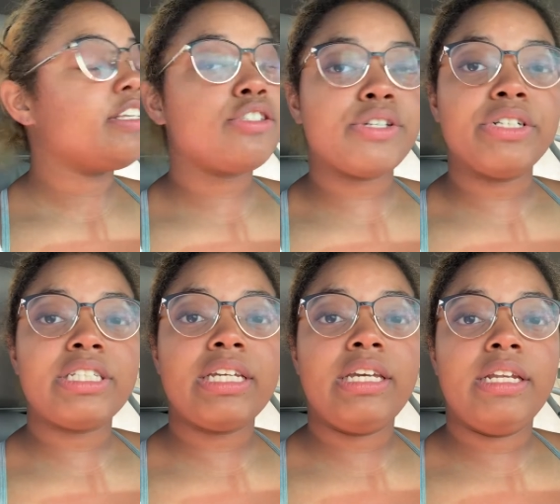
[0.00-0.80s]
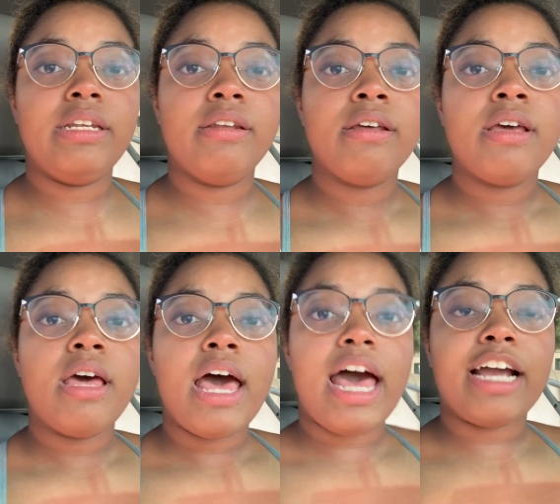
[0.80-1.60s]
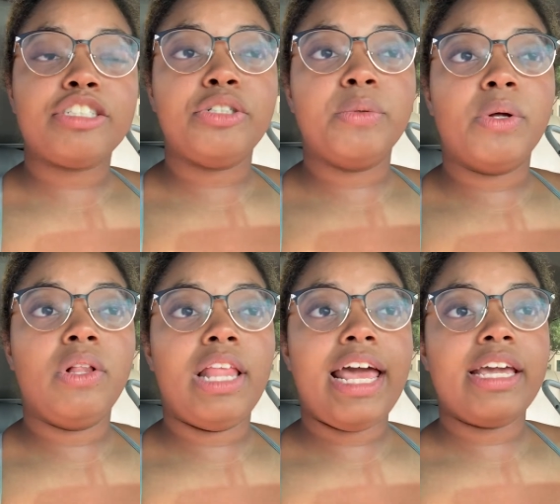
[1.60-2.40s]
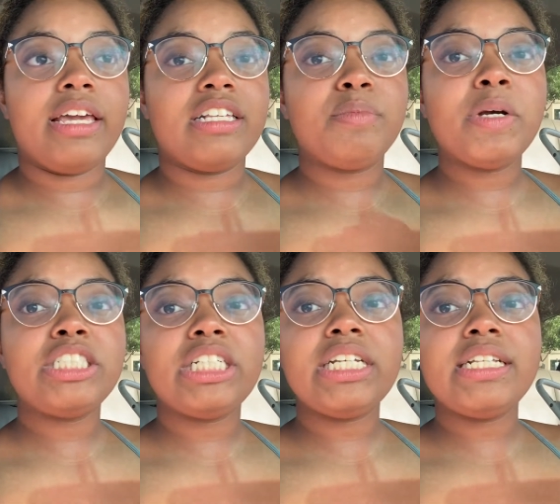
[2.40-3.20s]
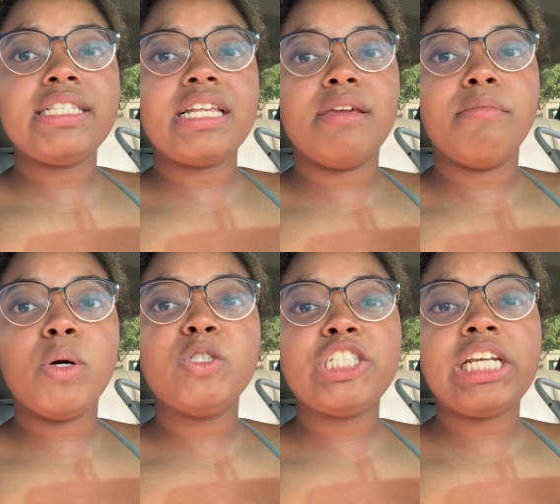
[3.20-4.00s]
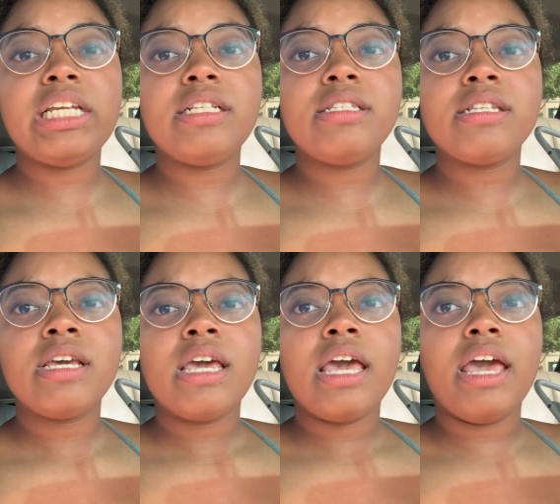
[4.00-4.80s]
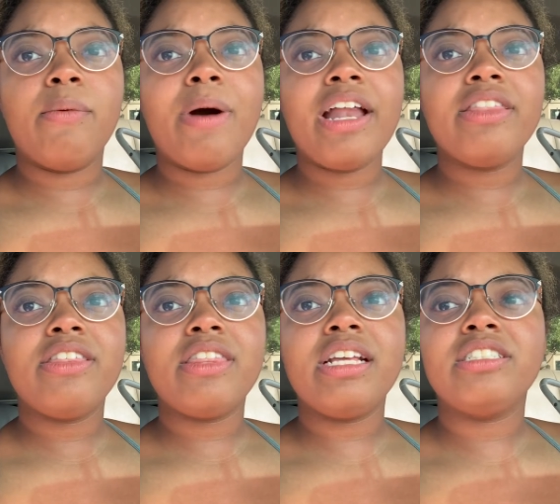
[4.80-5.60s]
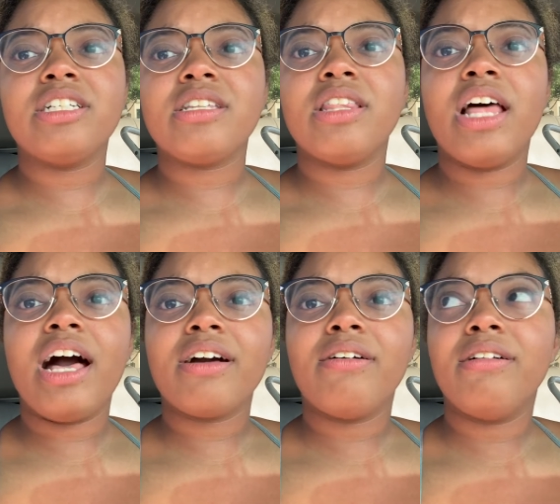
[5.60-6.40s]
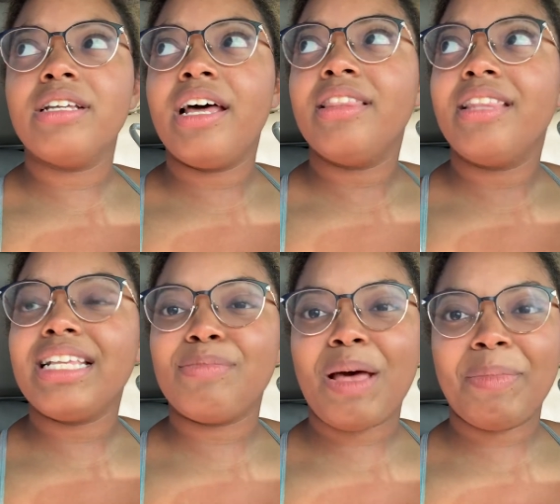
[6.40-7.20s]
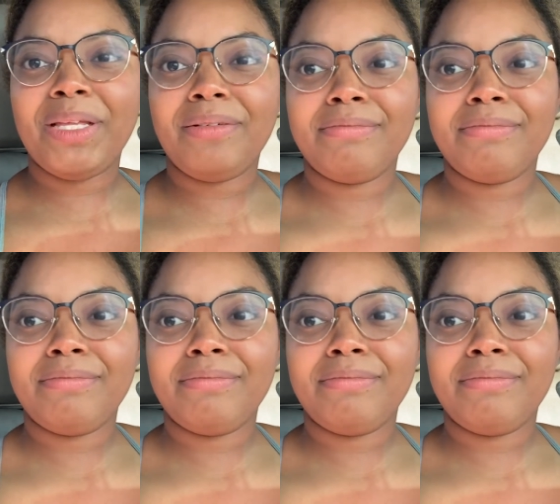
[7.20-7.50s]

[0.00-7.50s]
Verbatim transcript: certain actual like expressions and emotions and why did things just unlock? Hold on, that's mama.